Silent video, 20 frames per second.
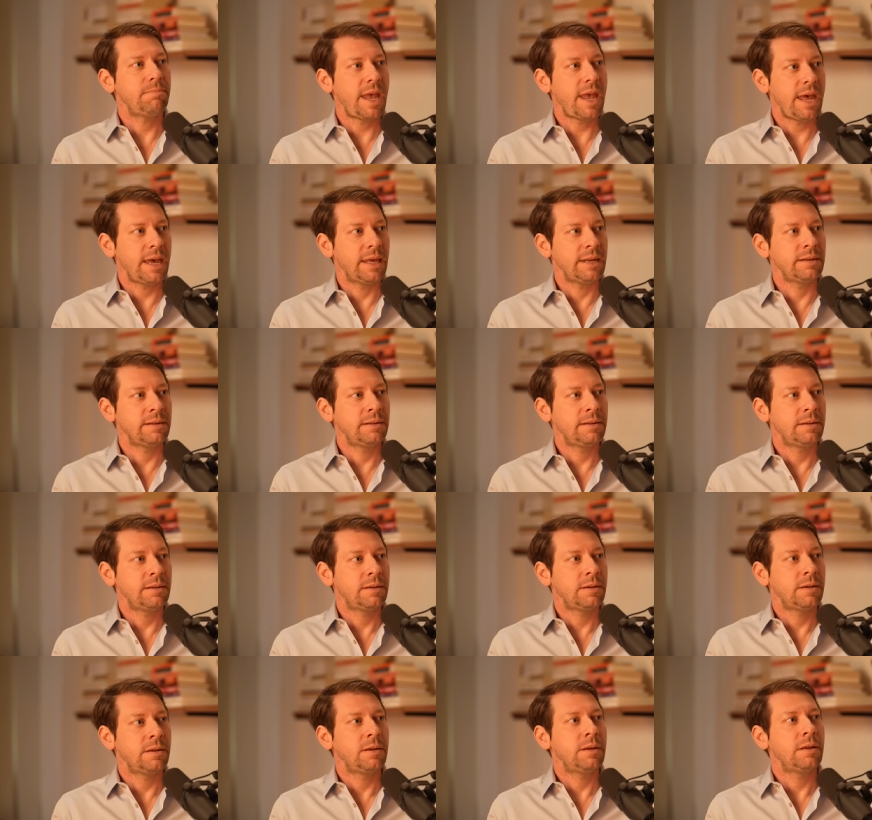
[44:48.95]
men
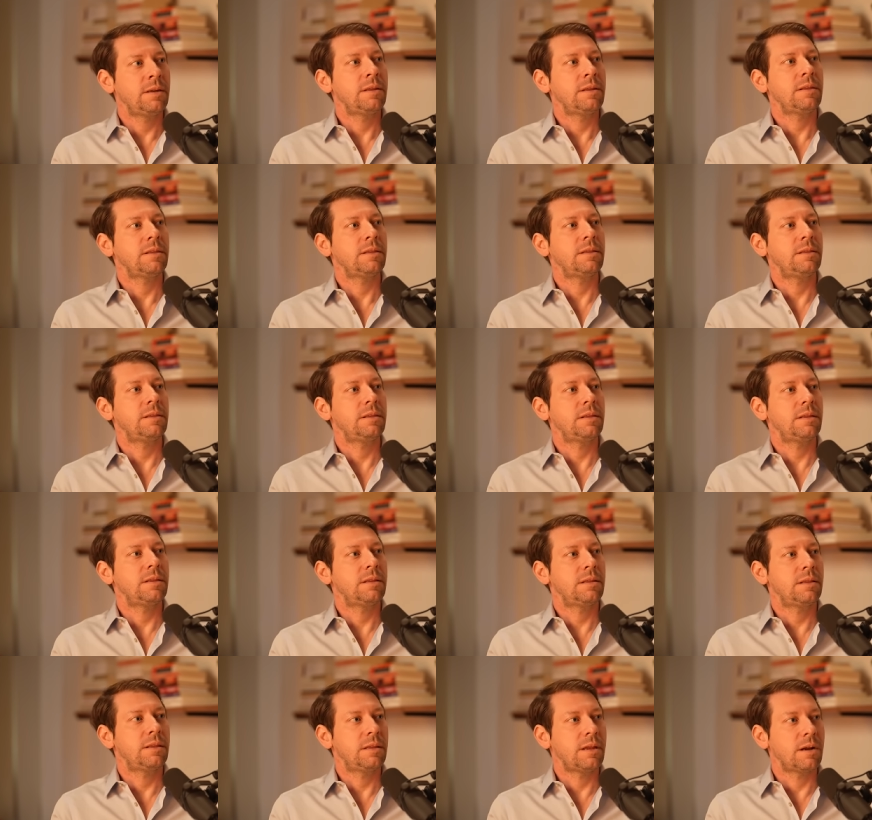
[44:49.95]

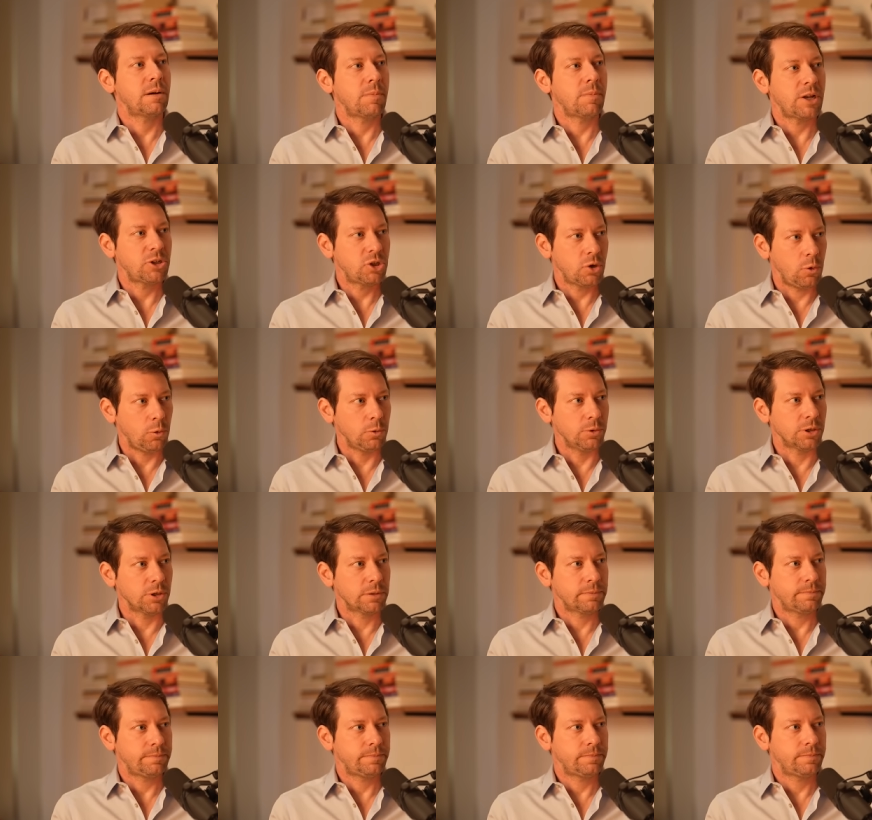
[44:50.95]
they're much
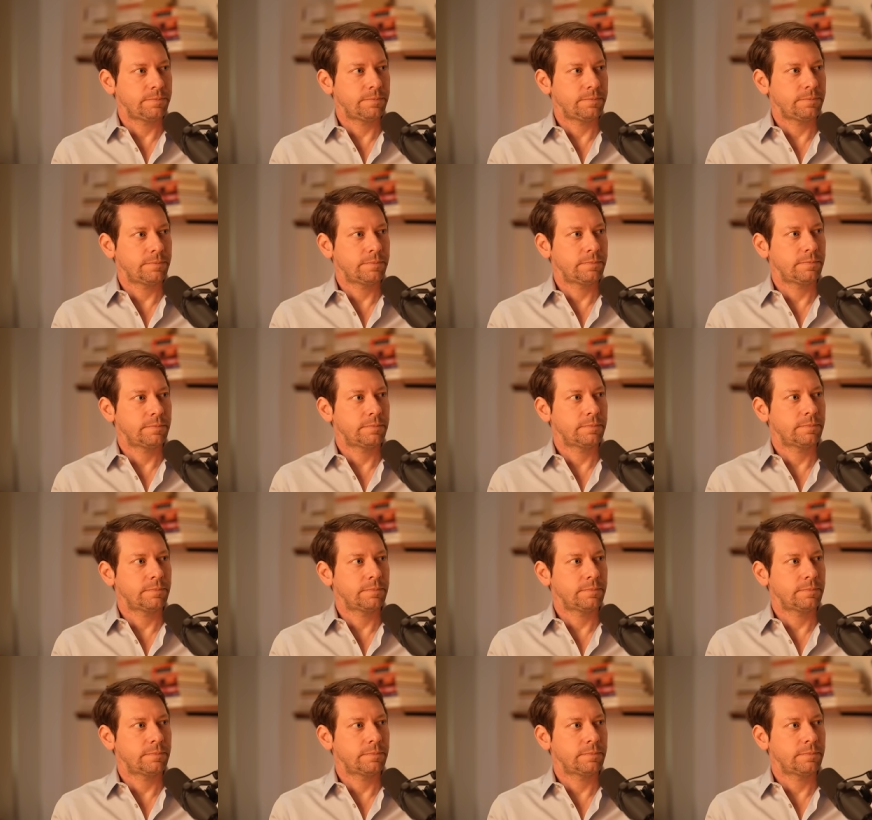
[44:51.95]
older hmm.